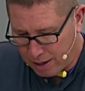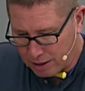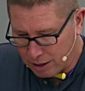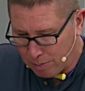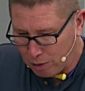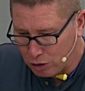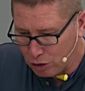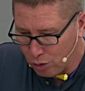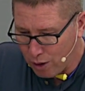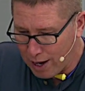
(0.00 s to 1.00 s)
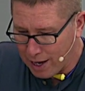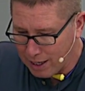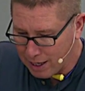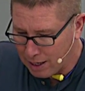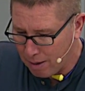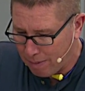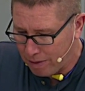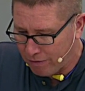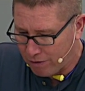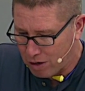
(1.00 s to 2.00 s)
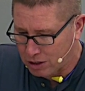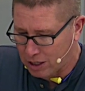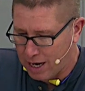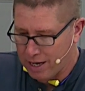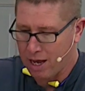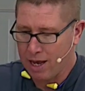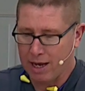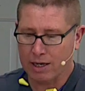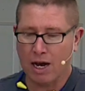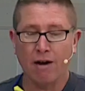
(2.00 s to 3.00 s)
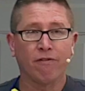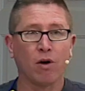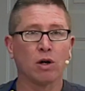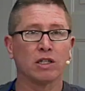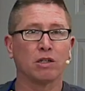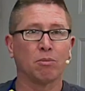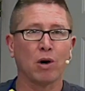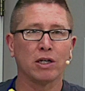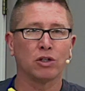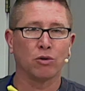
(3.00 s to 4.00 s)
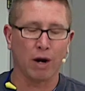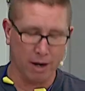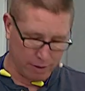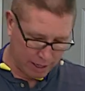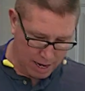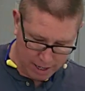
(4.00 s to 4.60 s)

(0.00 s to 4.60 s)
As I push it away, I kick it up on the far side and kind of focus the pressure right on the